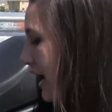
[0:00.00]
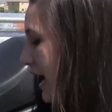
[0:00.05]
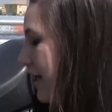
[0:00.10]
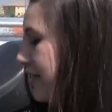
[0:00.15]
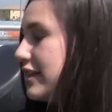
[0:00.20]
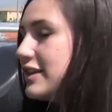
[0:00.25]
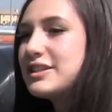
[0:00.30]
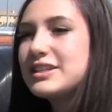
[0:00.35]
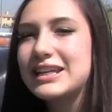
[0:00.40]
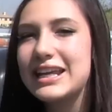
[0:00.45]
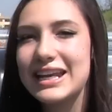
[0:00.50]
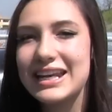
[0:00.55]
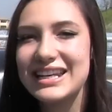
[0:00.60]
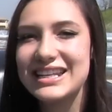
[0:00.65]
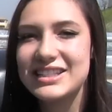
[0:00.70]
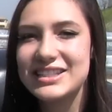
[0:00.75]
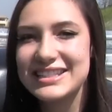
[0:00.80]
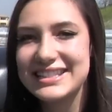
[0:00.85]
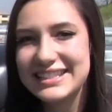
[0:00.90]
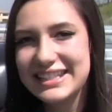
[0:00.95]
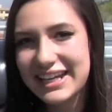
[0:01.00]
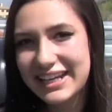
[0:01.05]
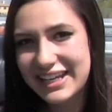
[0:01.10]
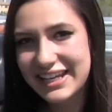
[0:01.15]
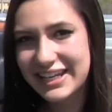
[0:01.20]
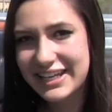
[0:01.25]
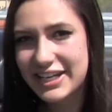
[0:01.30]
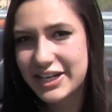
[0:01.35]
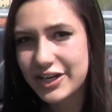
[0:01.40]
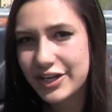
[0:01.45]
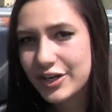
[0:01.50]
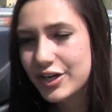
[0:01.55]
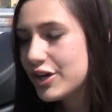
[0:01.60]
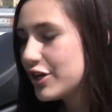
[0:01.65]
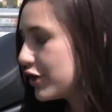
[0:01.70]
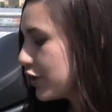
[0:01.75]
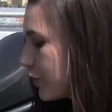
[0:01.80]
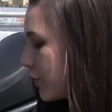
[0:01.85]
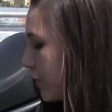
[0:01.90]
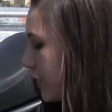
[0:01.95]
And then to get into second gear,
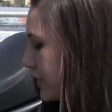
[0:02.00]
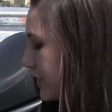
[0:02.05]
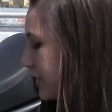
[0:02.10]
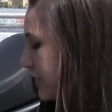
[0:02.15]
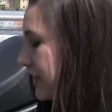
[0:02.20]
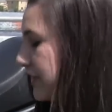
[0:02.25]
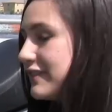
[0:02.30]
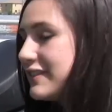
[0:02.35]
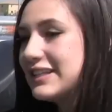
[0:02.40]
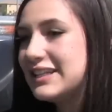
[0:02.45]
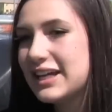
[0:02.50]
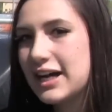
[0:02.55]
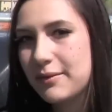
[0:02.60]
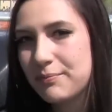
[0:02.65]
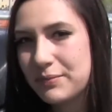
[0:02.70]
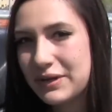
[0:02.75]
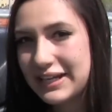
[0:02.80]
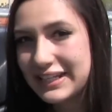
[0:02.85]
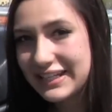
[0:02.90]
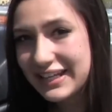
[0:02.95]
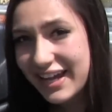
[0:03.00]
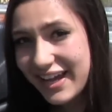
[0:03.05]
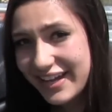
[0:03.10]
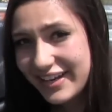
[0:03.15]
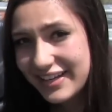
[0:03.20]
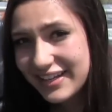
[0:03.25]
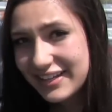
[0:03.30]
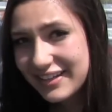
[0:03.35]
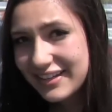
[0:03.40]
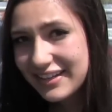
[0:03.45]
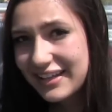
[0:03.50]
you're going to lift it up again.